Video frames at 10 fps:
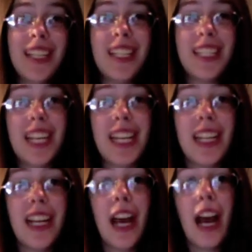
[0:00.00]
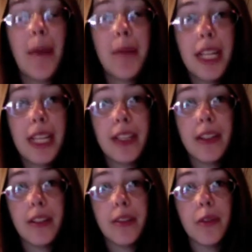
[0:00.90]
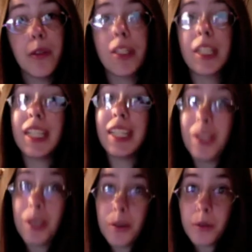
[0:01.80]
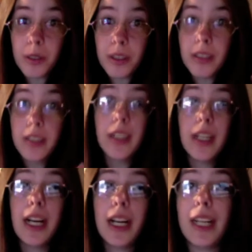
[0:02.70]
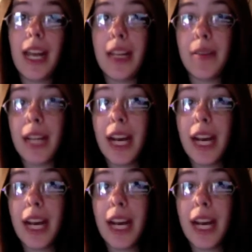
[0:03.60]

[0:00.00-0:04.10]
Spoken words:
is that I'm not here to force a cure on anyone.